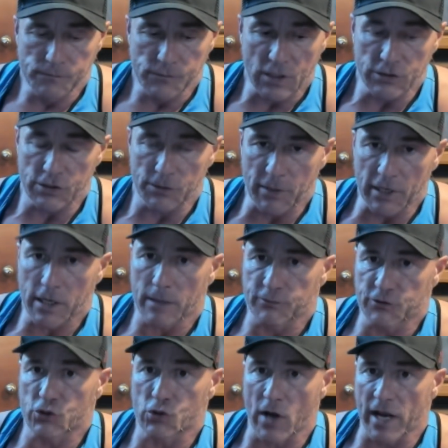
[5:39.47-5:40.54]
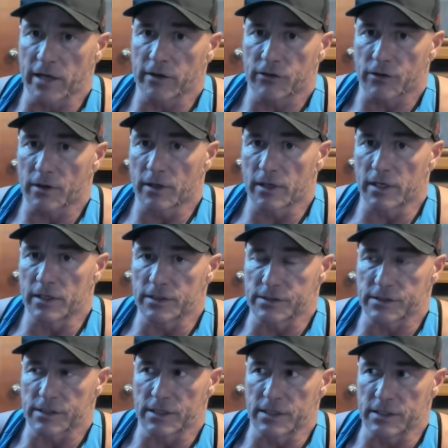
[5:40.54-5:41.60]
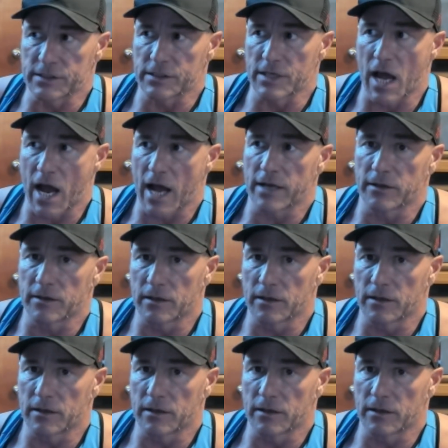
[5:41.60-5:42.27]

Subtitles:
Because you pick up strength is not,